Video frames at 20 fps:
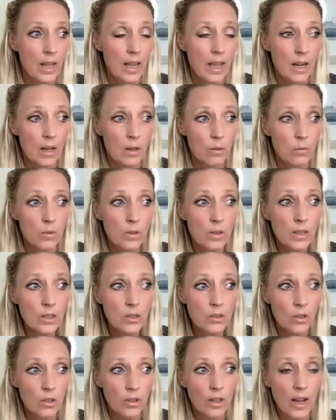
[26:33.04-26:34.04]
And I really
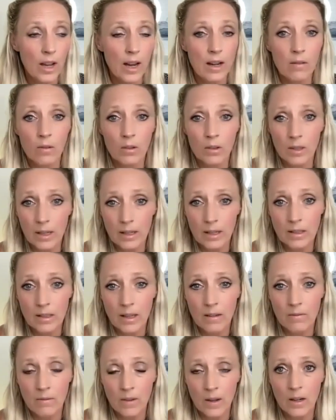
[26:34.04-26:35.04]
took kind of a
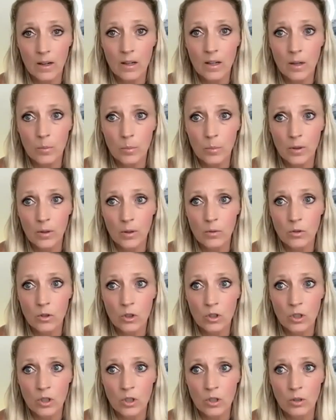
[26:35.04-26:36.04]
laissez faire
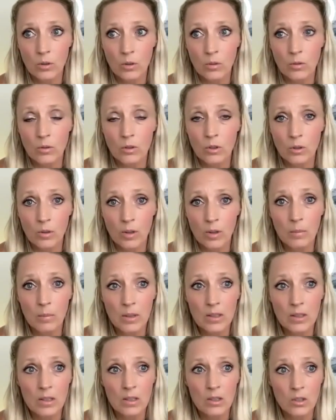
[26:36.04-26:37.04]
approach to doing
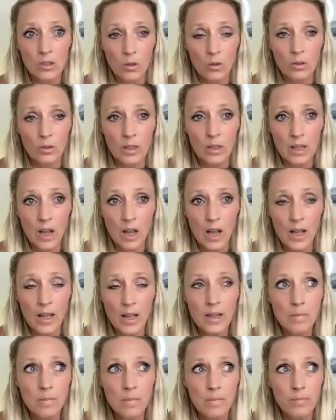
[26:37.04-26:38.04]
business early
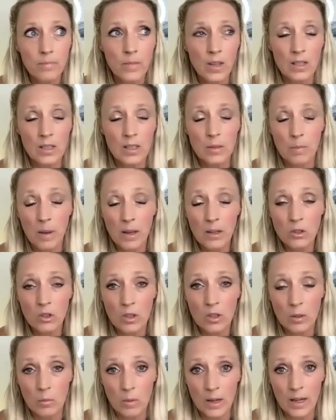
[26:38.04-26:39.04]
on
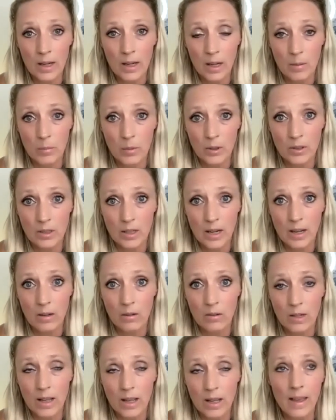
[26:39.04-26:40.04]
especially when I got burned
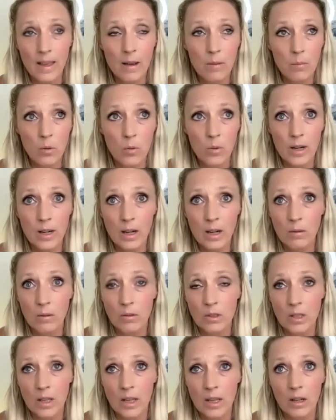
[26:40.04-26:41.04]
out. At that point, I
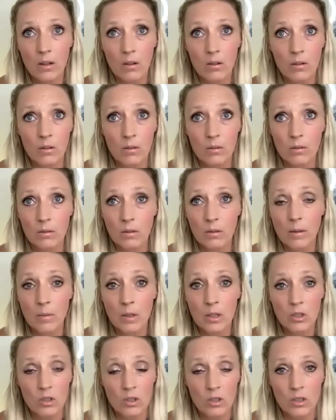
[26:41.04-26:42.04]
was like, oh, let me
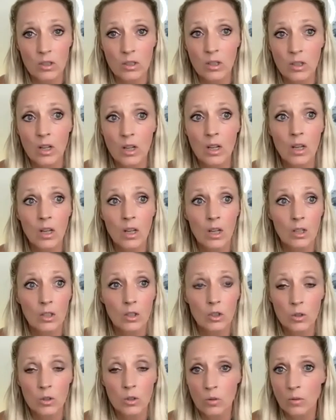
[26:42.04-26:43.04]
just
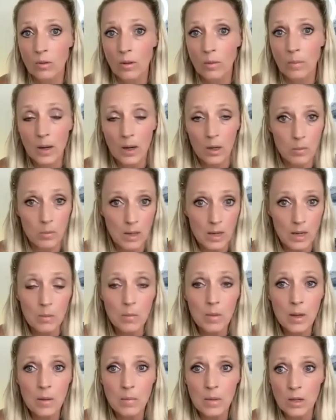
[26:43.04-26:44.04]
do the bare
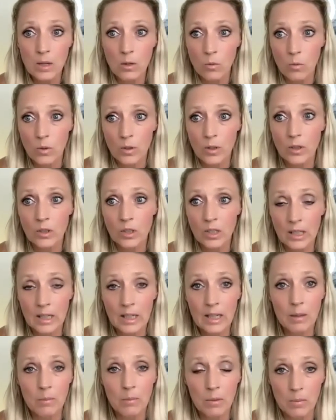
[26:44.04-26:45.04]
minimum in order to
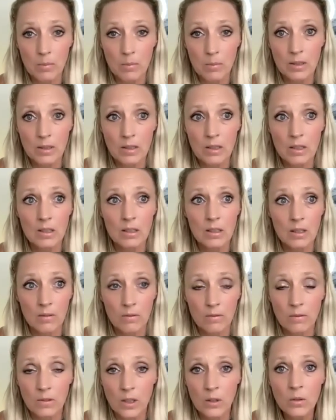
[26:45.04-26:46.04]
keep the business
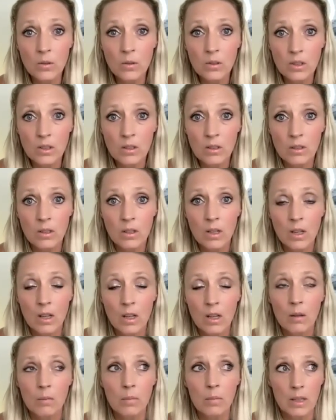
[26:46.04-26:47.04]
afloat
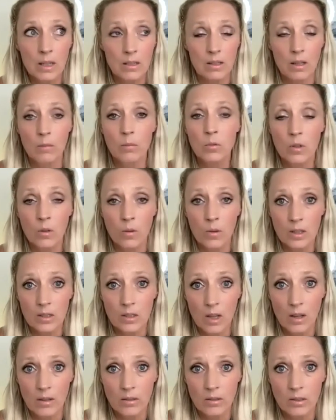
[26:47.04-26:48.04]
because I'm so
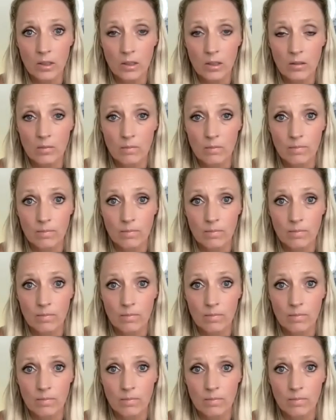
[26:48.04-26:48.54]
exhausted.